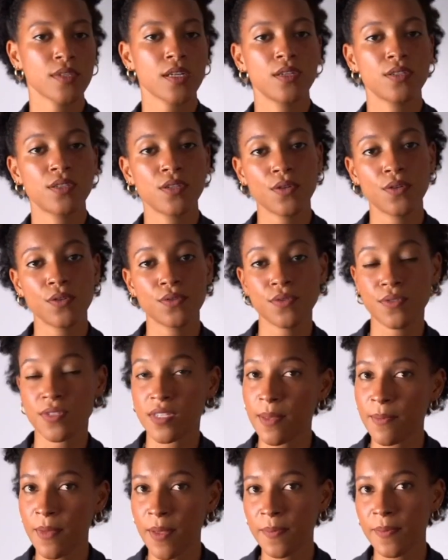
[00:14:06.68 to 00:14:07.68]
So to
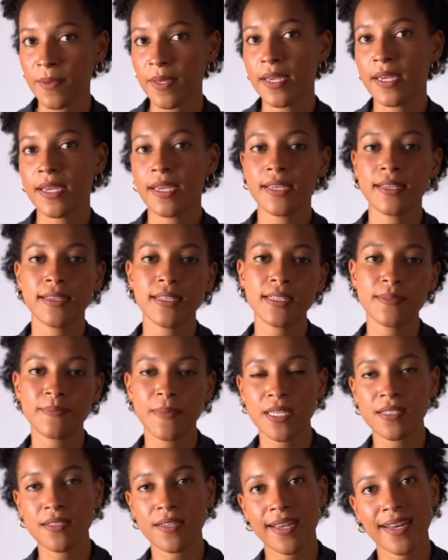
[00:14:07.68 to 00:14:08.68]
sum up, in this
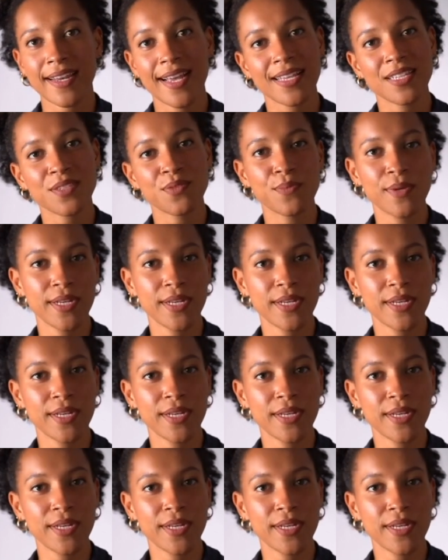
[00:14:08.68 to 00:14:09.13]
masterclass,